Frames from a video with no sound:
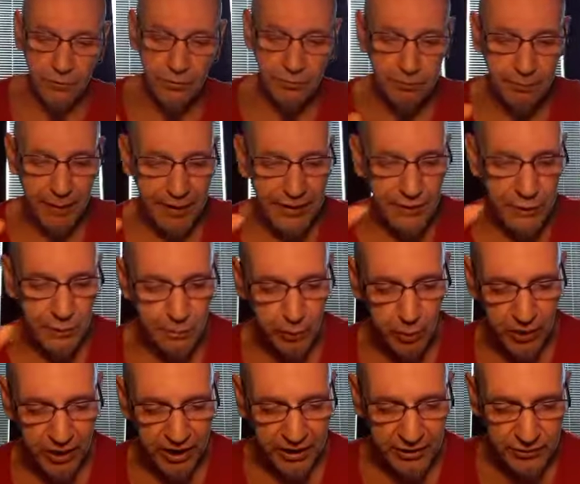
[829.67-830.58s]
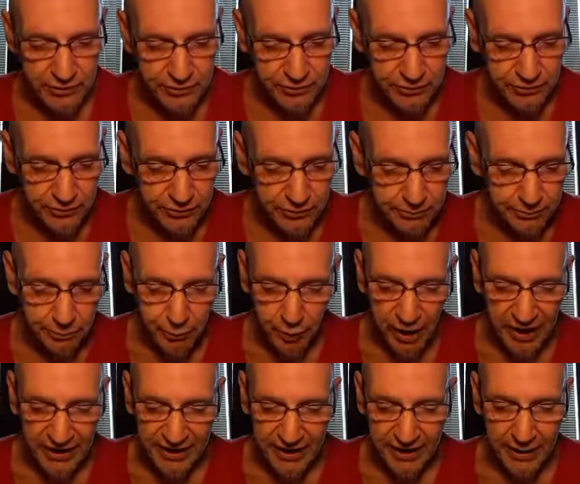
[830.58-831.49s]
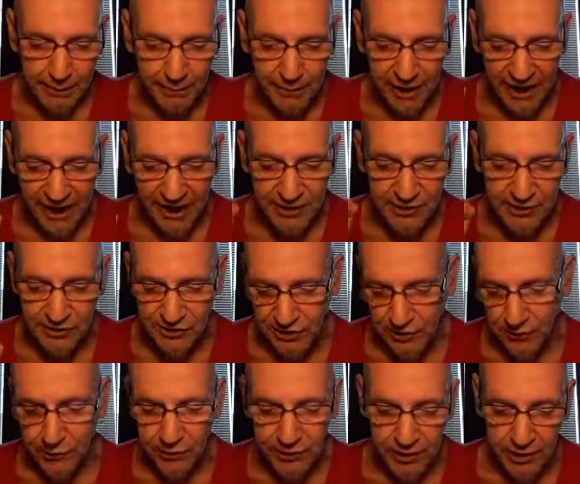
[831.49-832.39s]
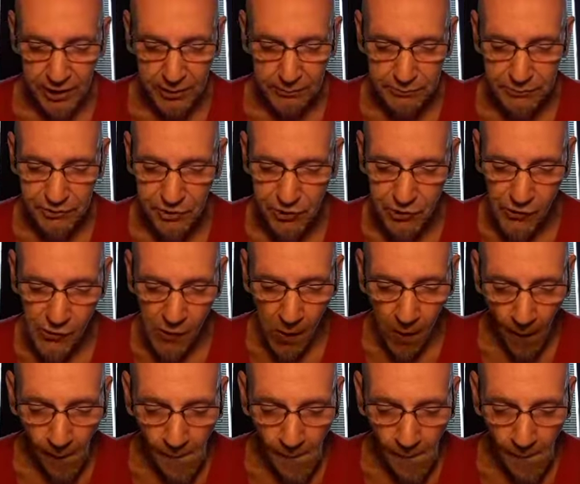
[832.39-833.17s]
major brands, brand name, and generic names here.